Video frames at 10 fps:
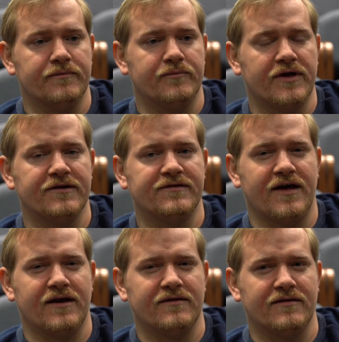Plays
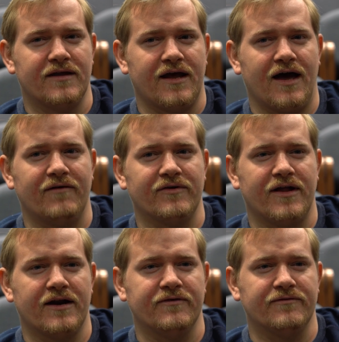that have a
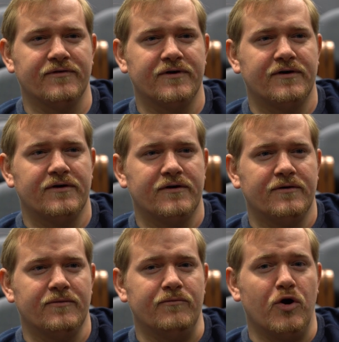lot of
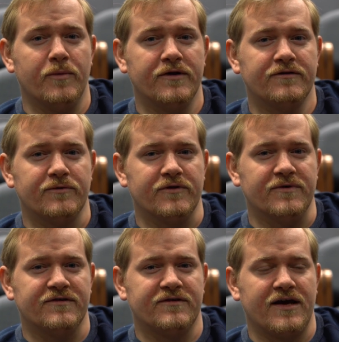moments with
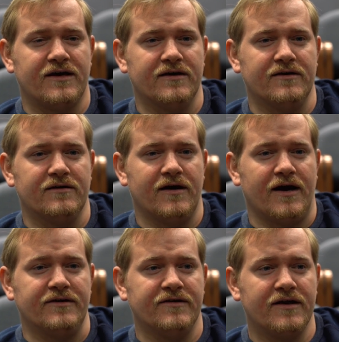mistaken
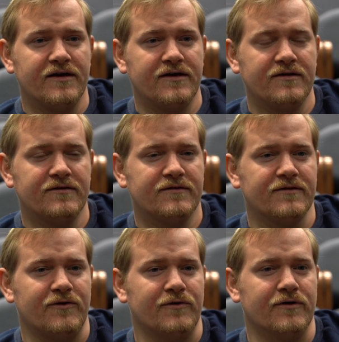identities
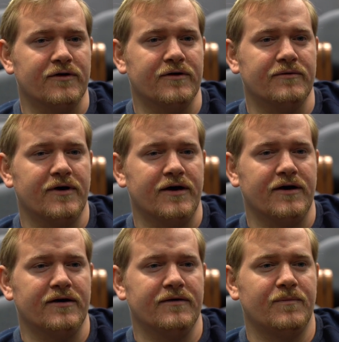or
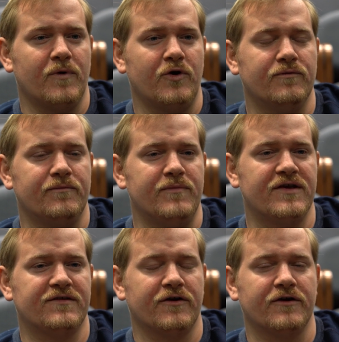
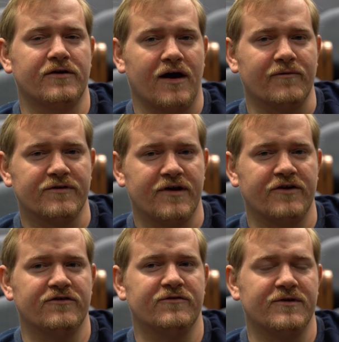misheard
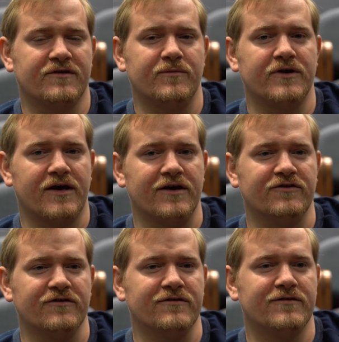conversations,
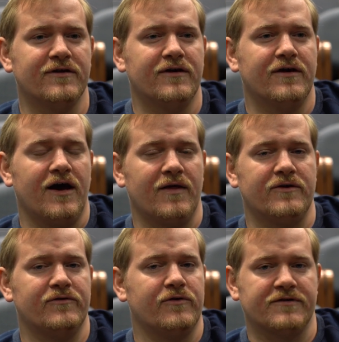miscommunications. And then,
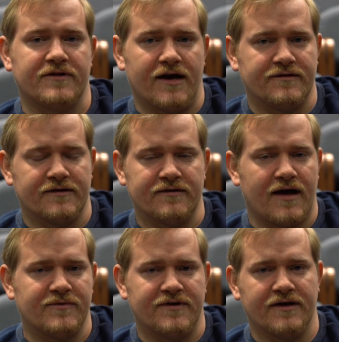of course, classic
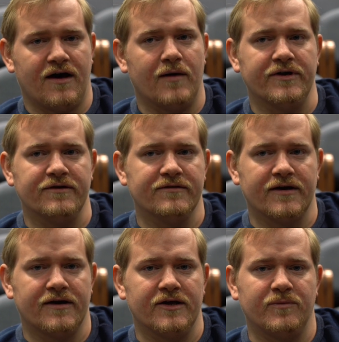slapstick comedies
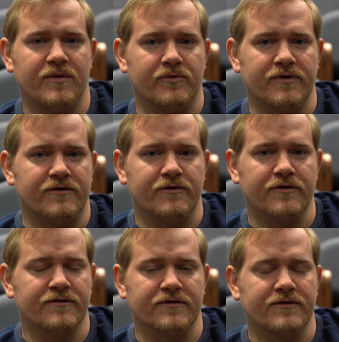like hitting people with
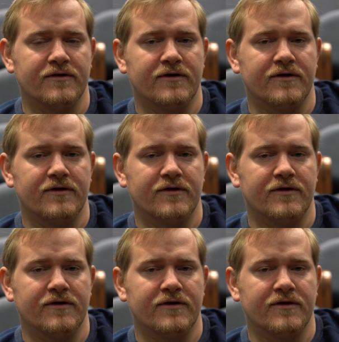doors and